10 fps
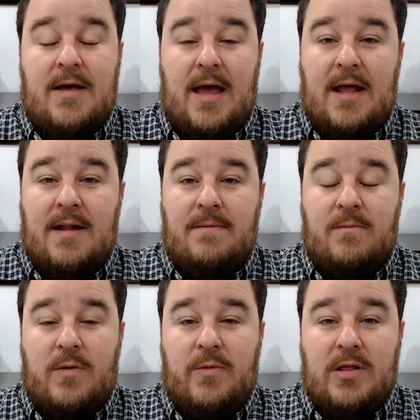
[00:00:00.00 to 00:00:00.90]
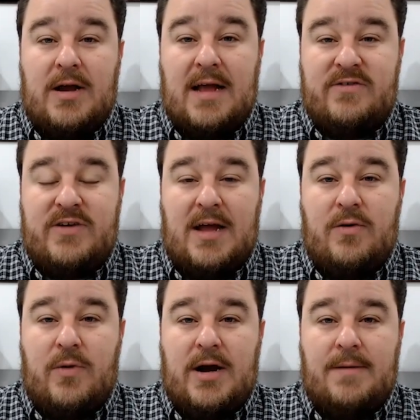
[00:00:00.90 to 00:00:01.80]
And when we look at
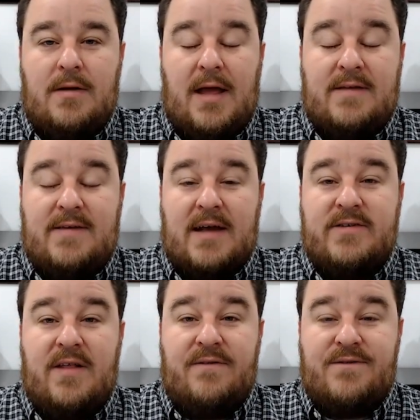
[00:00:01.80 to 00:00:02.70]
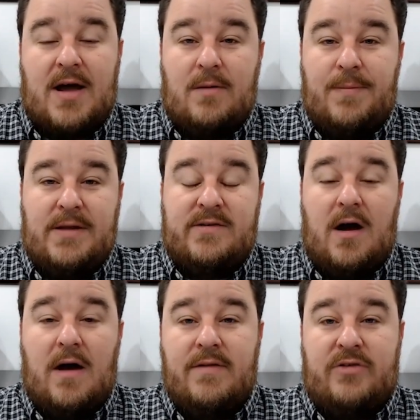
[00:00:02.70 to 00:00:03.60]
January, it's actually the final piece
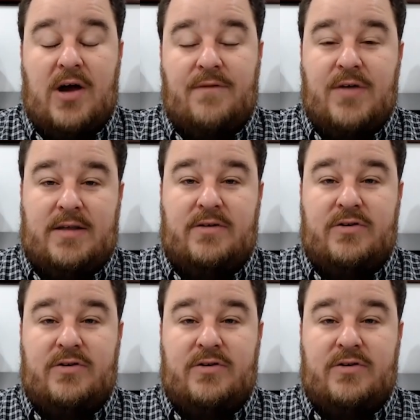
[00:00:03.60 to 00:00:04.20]
of the trifecta.